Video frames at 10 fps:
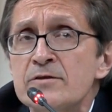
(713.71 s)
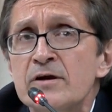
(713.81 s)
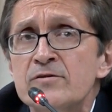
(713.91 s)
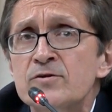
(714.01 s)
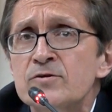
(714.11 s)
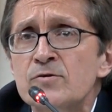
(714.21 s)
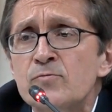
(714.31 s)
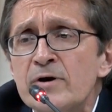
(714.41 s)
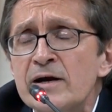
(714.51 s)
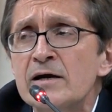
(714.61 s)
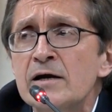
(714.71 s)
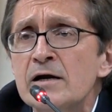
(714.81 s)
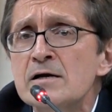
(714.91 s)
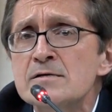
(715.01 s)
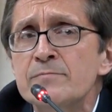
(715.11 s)
that we
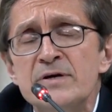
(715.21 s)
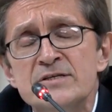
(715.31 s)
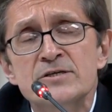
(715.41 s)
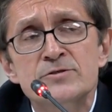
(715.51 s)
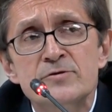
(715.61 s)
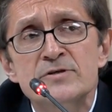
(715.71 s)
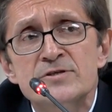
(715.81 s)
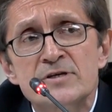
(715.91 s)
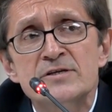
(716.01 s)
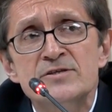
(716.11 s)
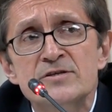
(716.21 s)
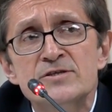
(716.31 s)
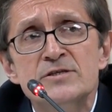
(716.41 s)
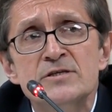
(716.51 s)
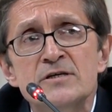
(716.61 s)
are meeting to discuss
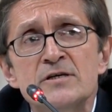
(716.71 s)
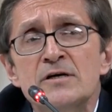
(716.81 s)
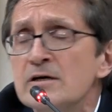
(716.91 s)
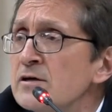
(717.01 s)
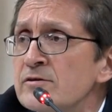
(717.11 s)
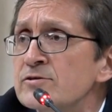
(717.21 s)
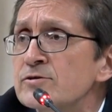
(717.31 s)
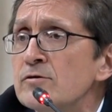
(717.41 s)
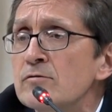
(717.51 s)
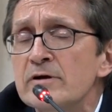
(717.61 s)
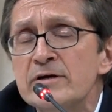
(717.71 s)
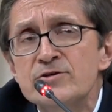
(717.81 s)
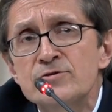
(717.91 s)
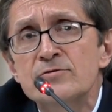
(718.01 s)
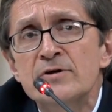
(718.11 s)
this whole
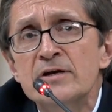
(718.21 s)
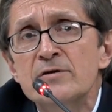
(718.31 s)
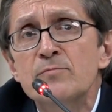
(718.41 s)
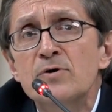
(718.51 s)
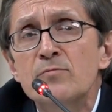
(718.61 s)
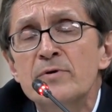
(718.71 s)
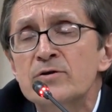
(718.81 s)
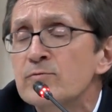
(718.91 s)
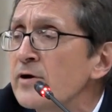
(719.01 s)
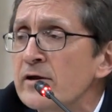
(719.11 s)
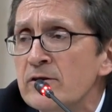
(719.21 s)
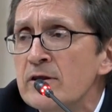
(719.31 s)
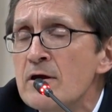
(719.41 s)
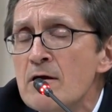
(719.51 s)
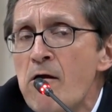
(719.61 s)
issue in a moment
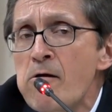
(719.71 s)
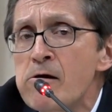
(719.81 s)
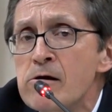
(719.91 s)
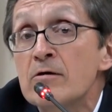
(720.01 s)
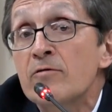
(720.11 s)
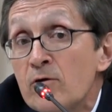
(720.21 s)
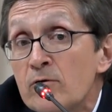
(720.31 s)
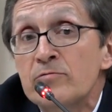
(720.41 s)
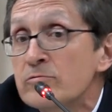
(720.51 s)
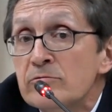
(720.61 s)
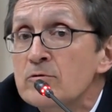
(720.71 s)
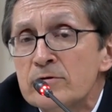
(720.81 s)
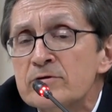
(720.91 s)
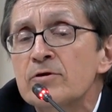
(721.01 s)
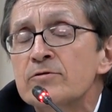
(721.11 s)
when
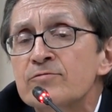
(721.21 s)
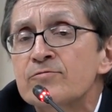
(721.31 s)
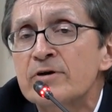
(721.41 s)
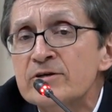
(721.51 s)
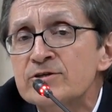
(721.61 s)
not